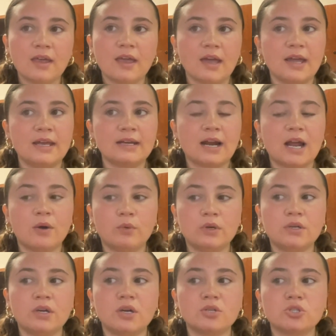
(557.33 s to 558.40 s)
And I
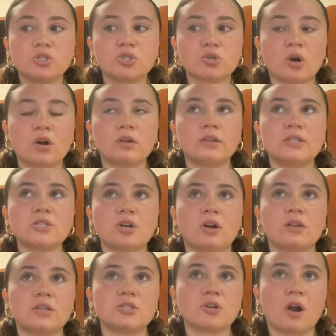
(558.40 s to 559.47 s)
would strongly,
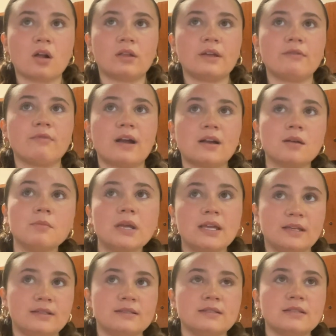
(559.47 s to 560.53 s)
strongly, strongly
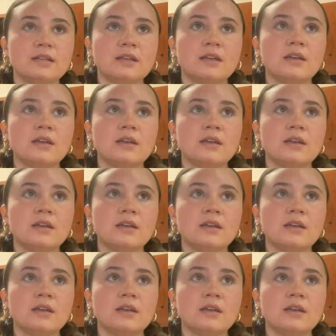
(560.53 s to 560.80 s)
recommend